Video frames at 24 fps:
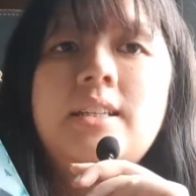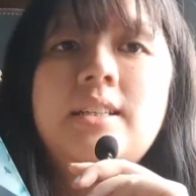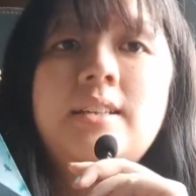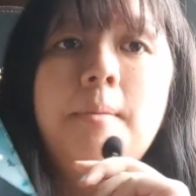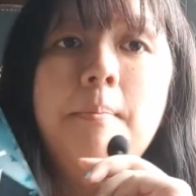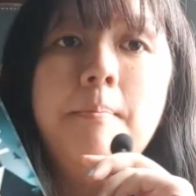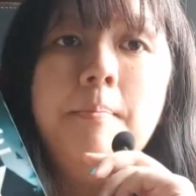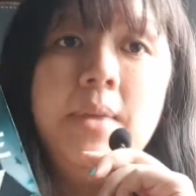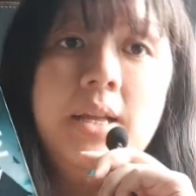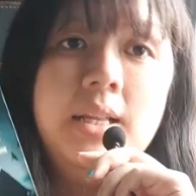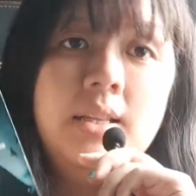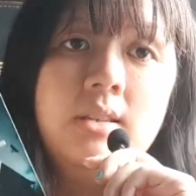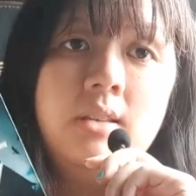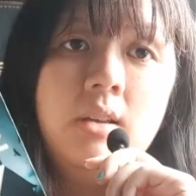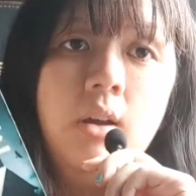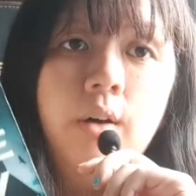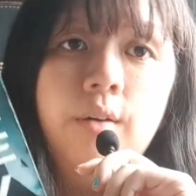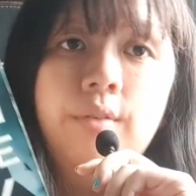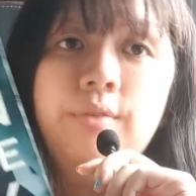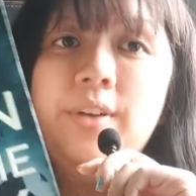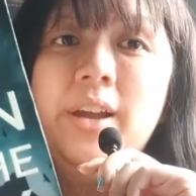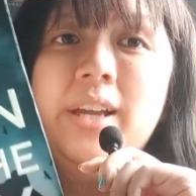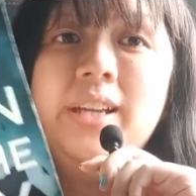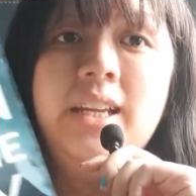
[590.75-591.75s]
in the midst
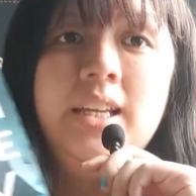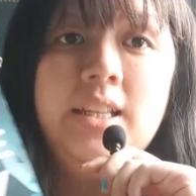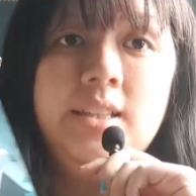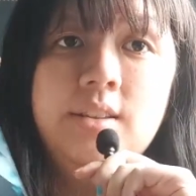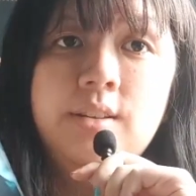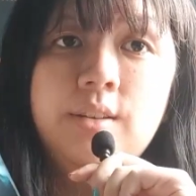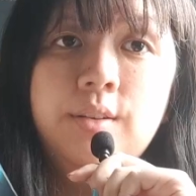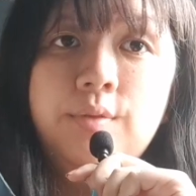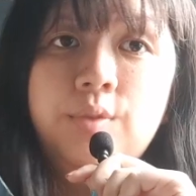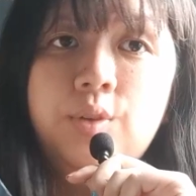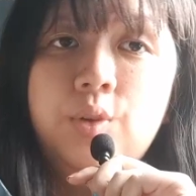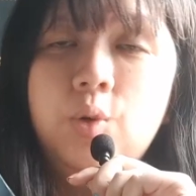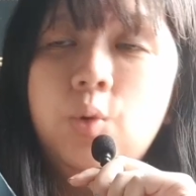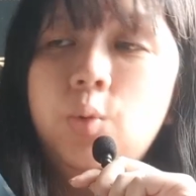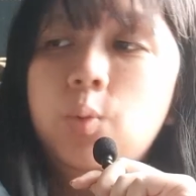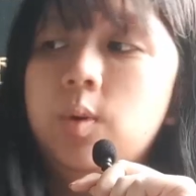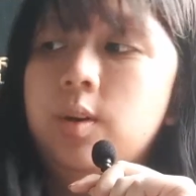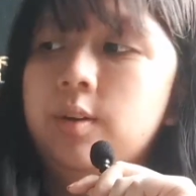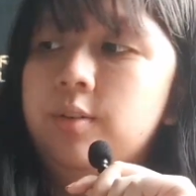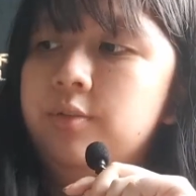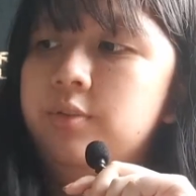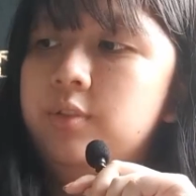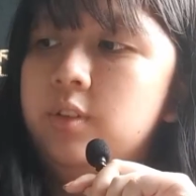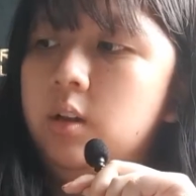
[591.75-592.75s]
of an interview
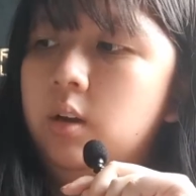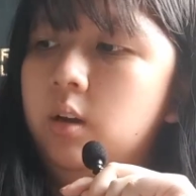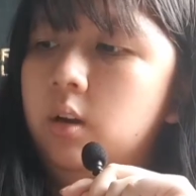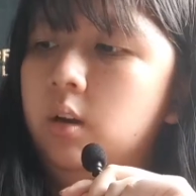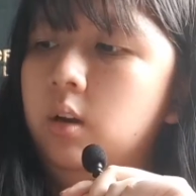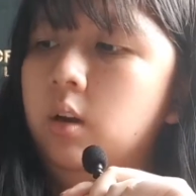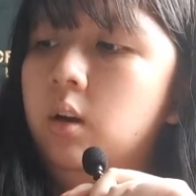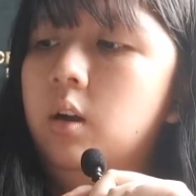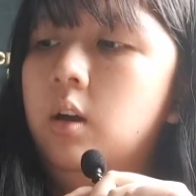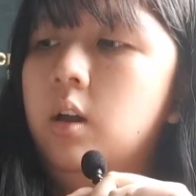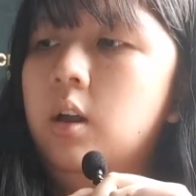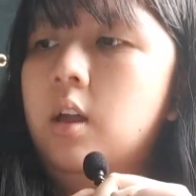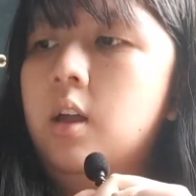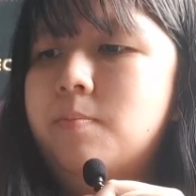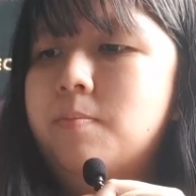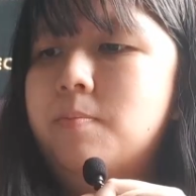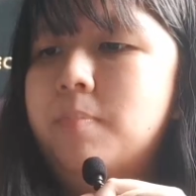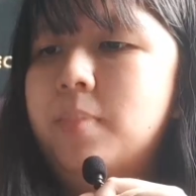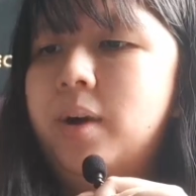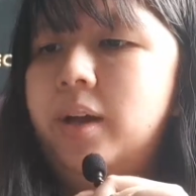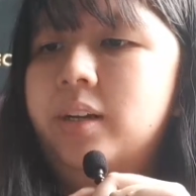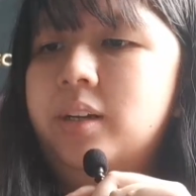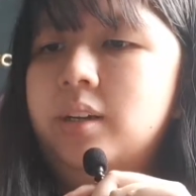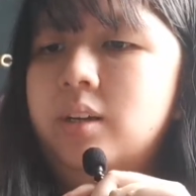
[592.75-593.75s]
with the
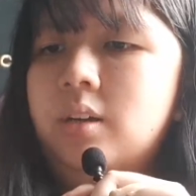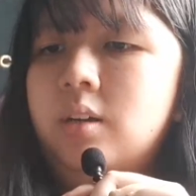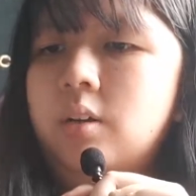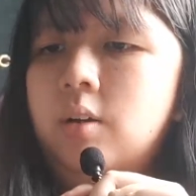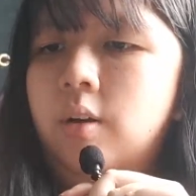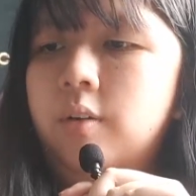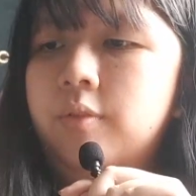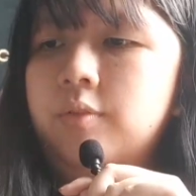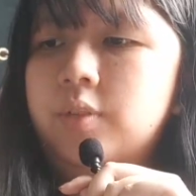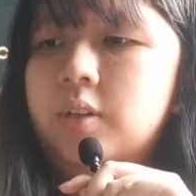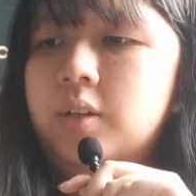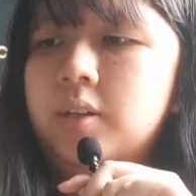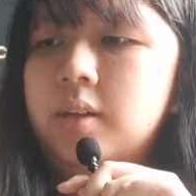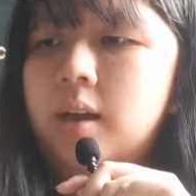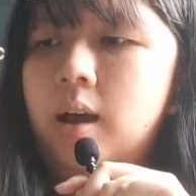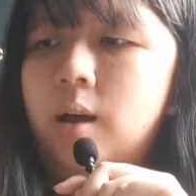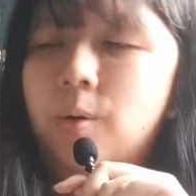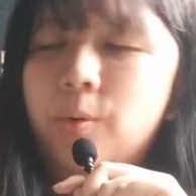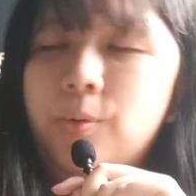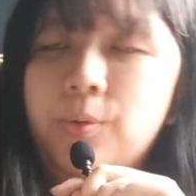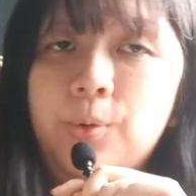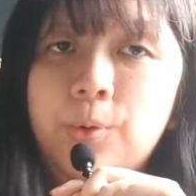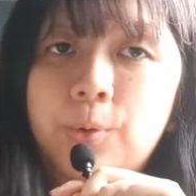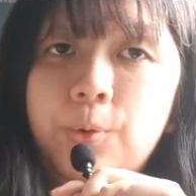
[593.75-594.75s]
mother of this
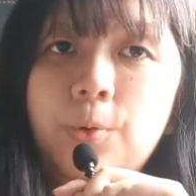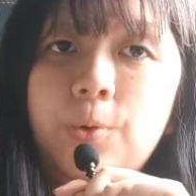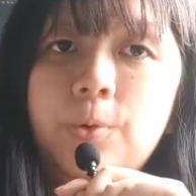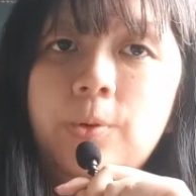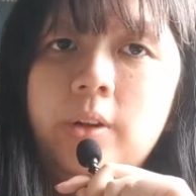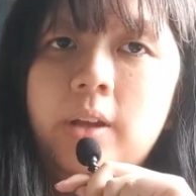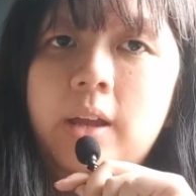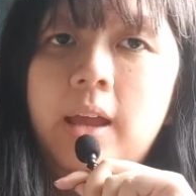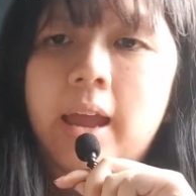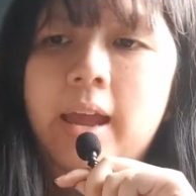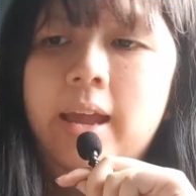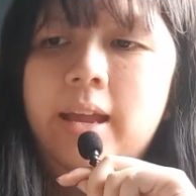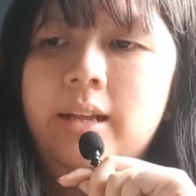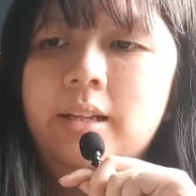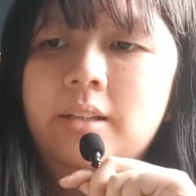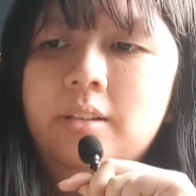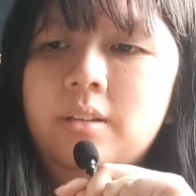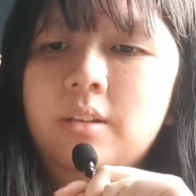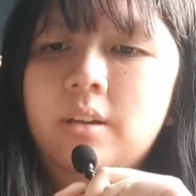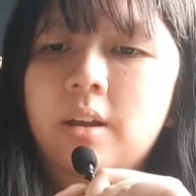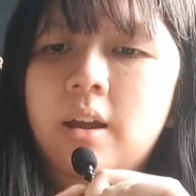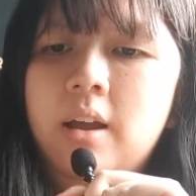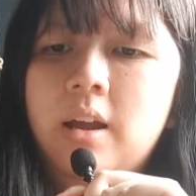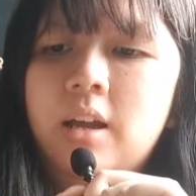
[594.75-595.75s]
household,
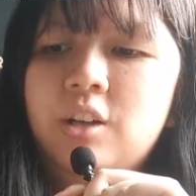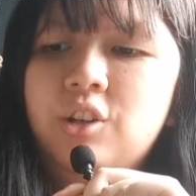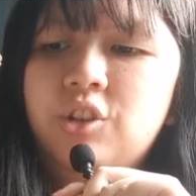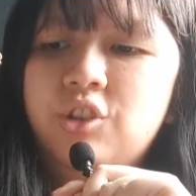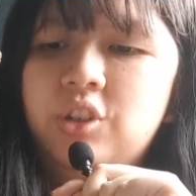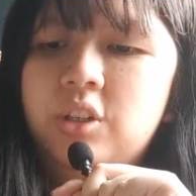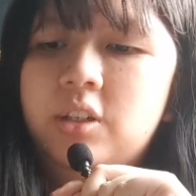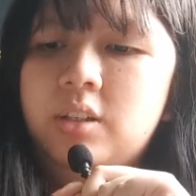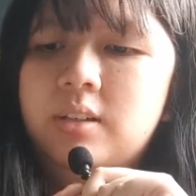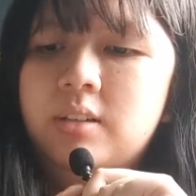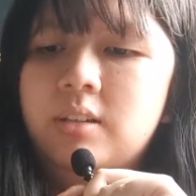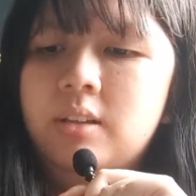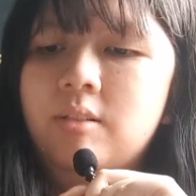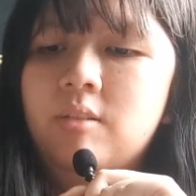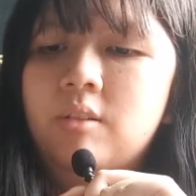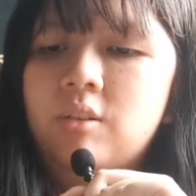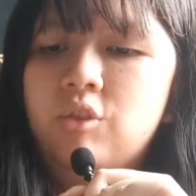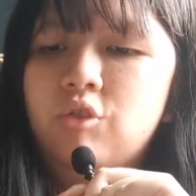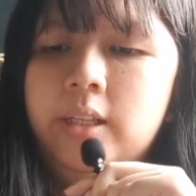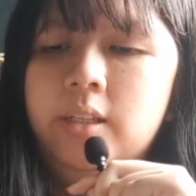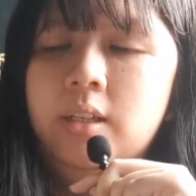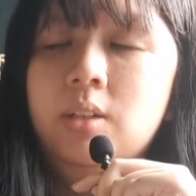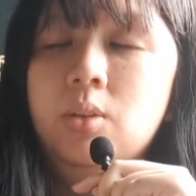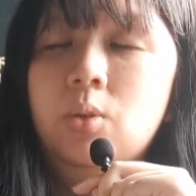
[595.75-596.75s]
and she's
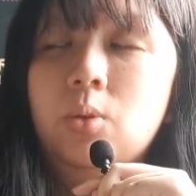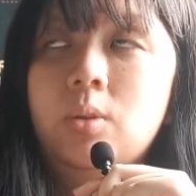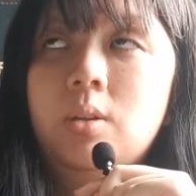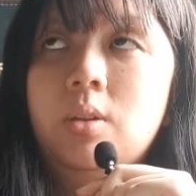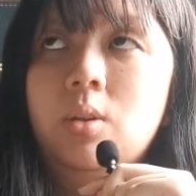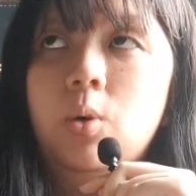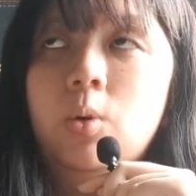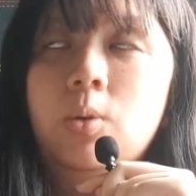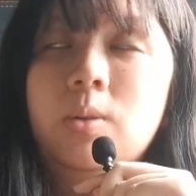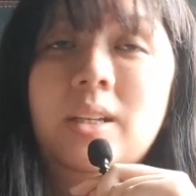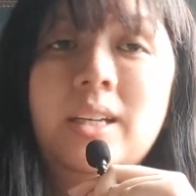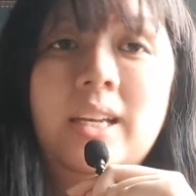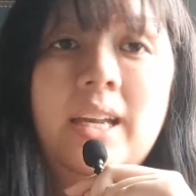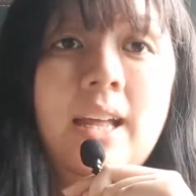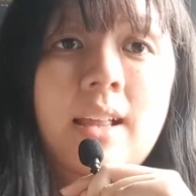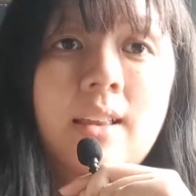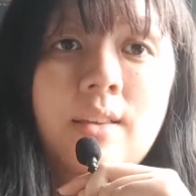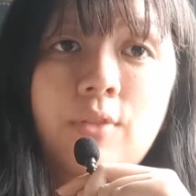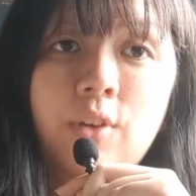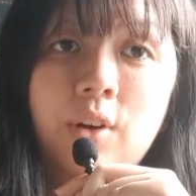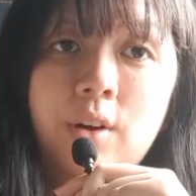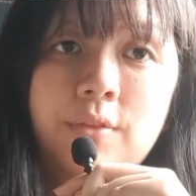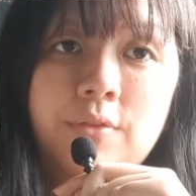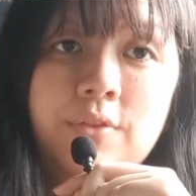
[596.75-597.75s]
getting to know the
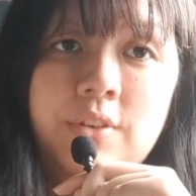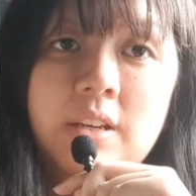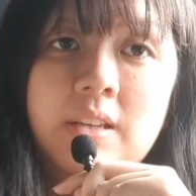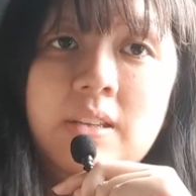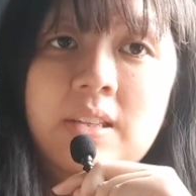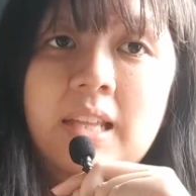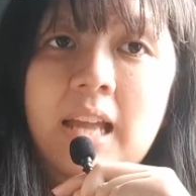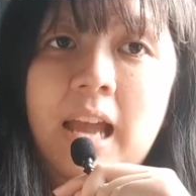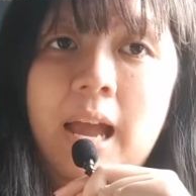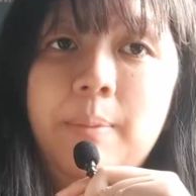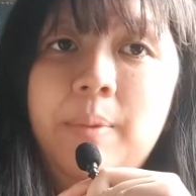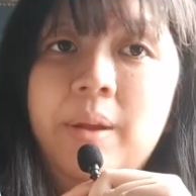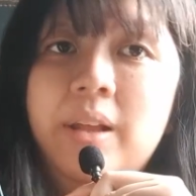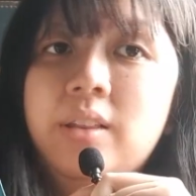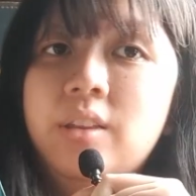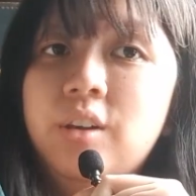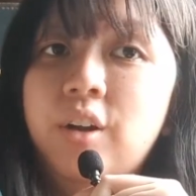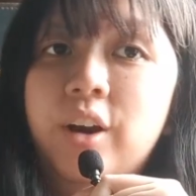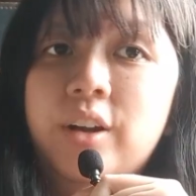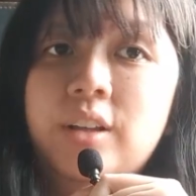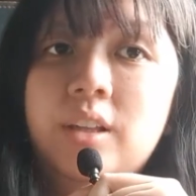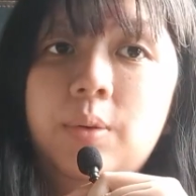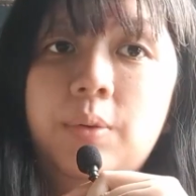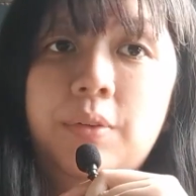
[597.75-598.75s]
kids for the first time,
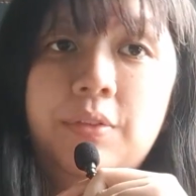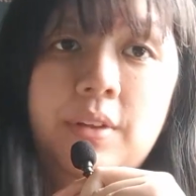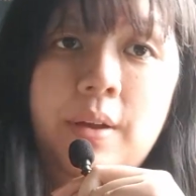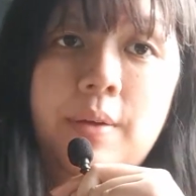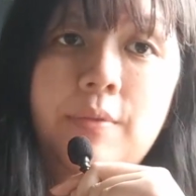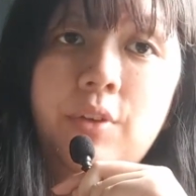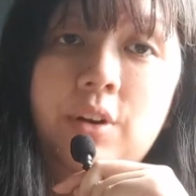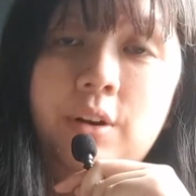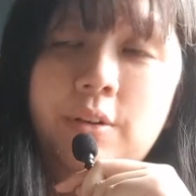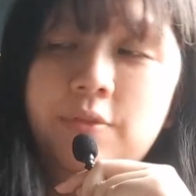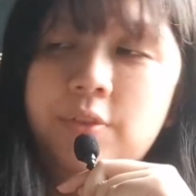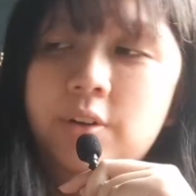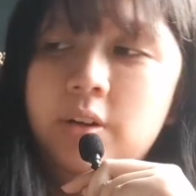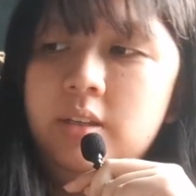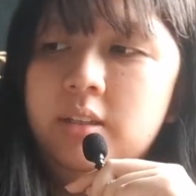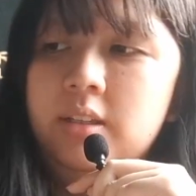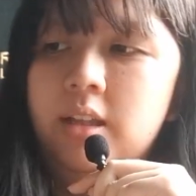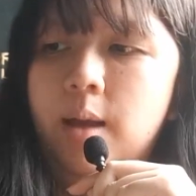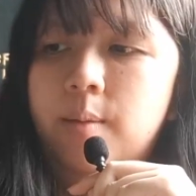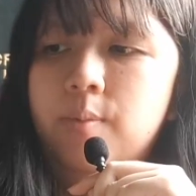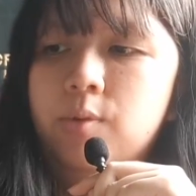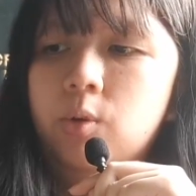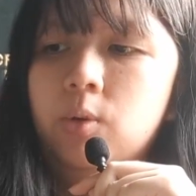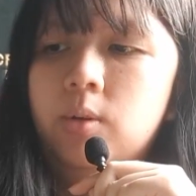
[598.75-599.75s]
interacting with them for the first time.